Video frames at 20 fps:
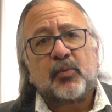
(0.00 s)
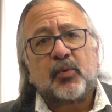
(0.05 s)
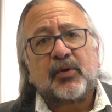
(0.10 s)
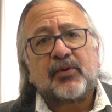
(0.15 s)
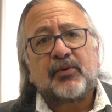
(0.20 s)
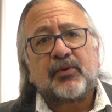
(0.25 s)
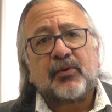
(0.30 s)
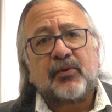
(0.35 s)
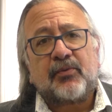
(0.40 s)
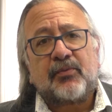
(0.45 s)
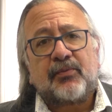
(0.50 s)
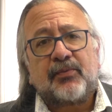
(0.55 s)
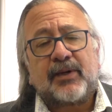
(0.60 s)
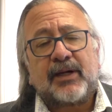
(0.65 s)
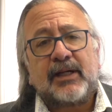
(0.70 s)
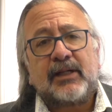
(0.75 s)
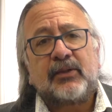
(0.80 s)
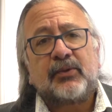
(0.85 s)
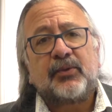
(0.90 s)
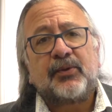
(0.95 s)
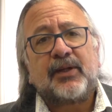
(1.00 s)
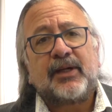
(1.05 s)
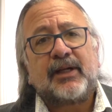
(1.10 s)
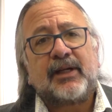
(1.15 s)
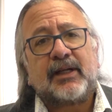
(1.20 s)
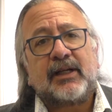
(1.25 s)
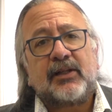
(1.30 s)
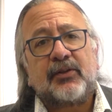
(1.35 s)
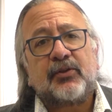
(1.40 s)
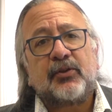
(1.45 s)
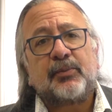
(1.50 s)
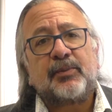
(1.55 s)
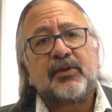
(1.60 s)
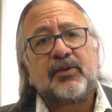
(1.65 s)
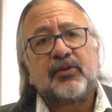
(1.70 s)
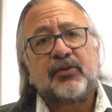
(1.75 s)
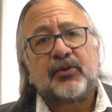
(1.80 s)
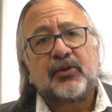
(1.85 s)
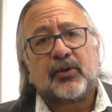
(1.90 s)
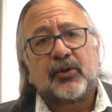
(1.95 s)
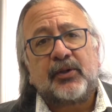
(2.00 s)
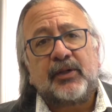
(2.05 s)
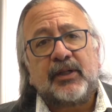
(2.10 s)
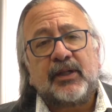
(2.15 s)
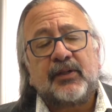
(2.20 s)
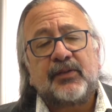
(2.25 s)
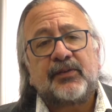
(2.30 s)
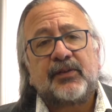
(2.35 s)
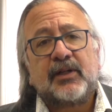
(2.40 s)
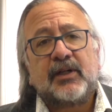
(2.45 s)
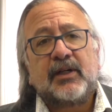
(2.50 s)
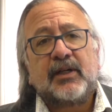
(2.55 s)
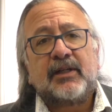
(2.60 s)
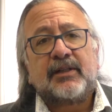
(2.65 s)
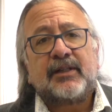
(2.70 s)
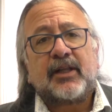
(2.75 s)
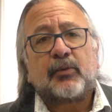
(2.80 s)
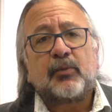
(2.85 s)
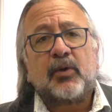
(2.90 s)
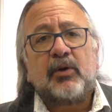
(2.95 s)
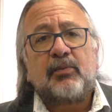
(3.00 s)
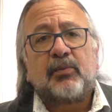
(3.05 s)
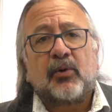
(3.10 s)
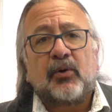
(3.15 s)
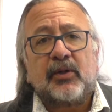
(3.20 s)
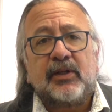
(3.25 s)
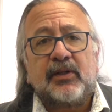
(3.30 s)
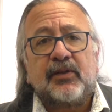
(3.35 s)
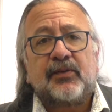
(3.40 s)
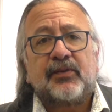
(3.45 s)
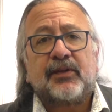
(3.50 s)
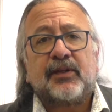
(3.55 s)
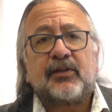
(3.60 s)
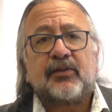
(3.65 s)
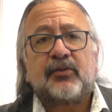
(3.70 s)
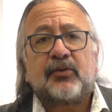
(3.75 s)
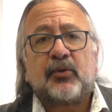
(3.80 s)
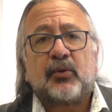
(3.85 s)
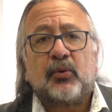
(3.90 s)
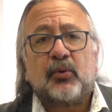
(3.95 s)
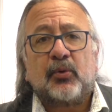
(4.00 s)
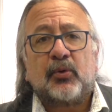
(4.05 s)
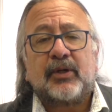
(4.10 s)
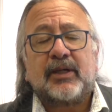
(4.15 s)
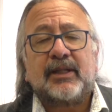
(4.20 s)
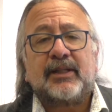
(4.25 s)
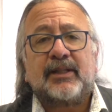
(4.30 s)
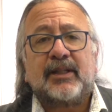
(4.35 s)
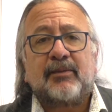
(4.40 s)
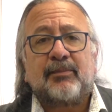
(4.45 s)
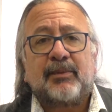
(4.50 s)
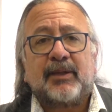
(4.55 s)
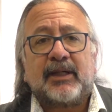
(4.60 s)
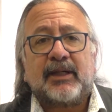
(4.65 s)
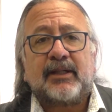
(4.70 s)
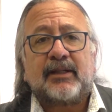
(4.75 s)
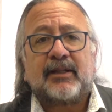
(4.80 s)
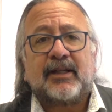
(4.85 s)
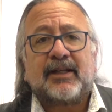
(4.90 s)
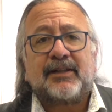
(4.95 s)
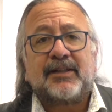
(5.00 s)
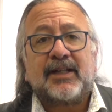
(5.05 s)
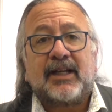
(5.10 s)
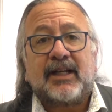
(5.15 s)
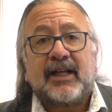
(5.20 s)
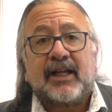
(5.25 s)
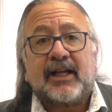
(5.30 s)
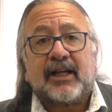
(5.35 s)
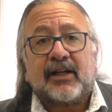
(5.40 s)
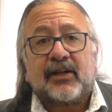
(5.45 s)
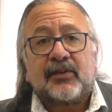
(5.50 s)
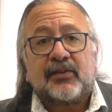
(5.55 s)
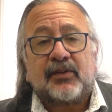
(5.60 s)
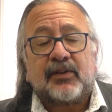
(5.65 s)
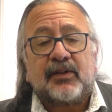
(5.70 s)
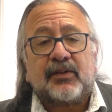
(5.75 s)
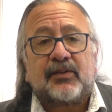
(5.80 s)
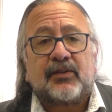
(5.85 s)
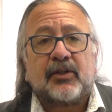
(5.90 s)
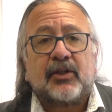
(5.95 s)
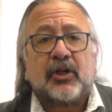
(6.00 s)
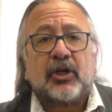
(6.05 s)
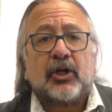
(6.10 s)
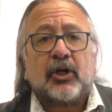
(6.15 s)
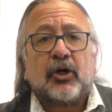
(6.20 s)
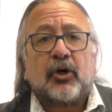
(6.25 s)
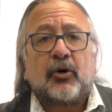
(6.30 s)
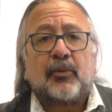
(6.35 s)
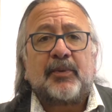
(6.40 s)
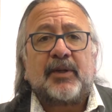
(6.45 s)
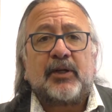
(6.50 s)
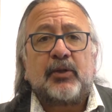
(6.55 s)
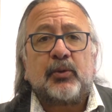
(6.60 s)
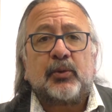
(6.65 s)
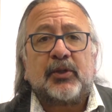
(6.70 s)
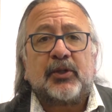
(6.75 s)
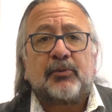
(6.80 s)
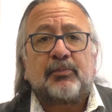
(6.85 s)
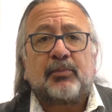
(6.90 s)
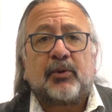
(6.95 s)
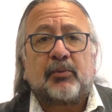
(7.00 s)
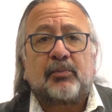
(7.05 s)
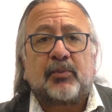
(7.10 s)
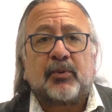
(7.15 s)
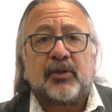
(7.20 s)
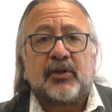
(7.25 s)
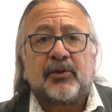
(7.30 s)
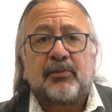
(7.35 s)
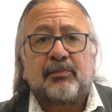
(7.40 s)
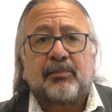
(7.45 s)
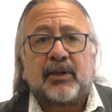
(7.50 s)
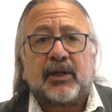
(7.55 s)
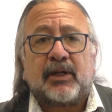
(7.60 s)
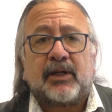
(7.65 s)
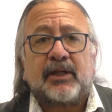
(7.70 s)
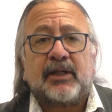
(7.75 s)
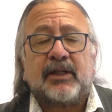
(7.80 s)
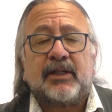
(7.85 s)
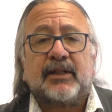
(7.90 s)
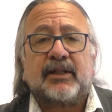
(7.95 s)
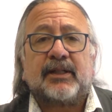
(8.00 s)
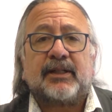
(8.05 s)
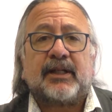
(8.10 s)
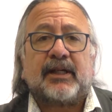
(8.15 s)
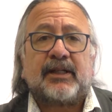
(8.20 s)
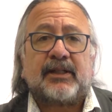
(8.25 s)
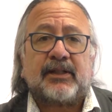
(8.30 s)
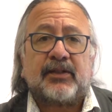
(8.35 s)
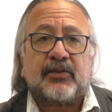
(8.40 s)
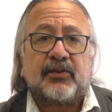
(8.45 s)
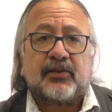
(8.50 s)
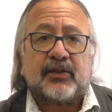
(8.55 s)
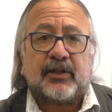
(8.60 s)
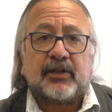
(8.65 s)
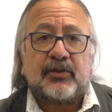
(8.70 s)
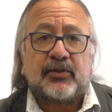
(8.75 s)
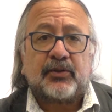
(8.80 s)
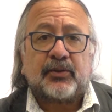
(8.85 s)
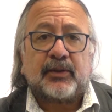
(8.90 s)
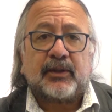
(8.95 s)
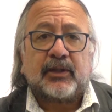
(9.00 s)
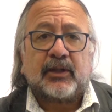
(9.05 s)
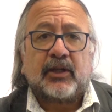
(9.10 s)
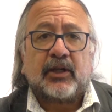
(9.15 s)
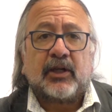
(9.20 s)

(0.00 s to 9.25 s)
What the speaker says: was confined to the hands of historians that will, for instance, look and debate at the legacies of the US Populist Party in the 19th century.